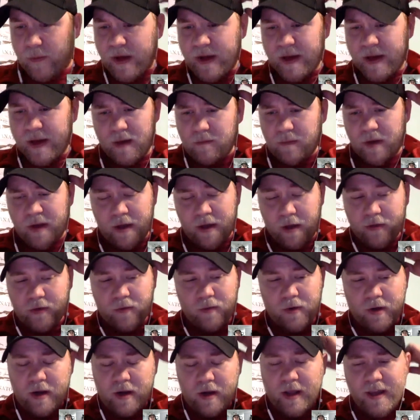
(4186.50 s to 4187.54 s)
my other
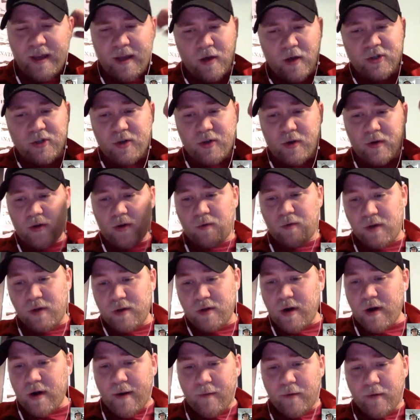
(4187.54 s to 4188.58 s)
one I can go show you.
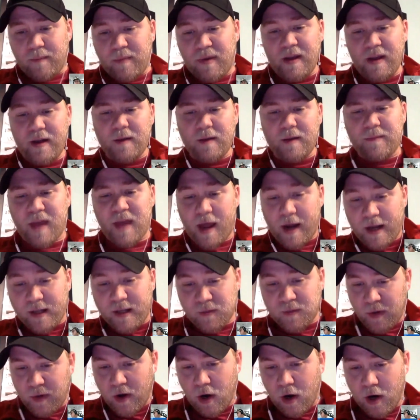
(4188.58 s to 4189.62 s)
You know how we beat up that
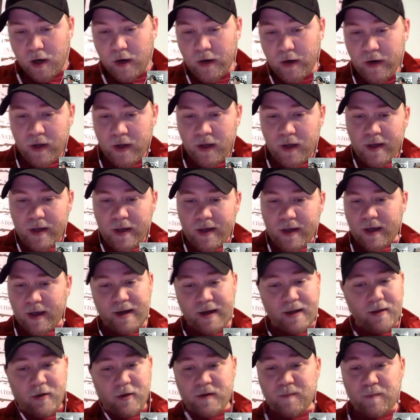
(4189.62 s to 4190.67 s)
SBR,
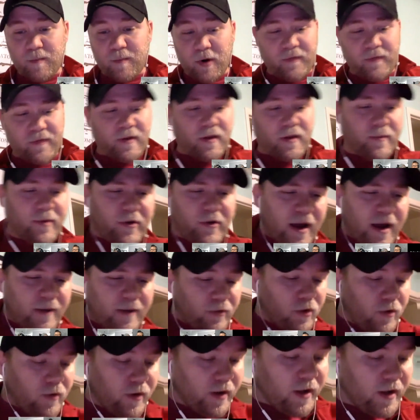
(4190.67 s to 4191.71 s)
and it looks perfect. Let me grab it
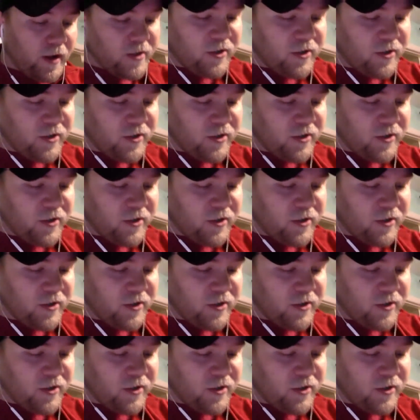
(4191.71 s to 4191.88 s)
real quick. I'll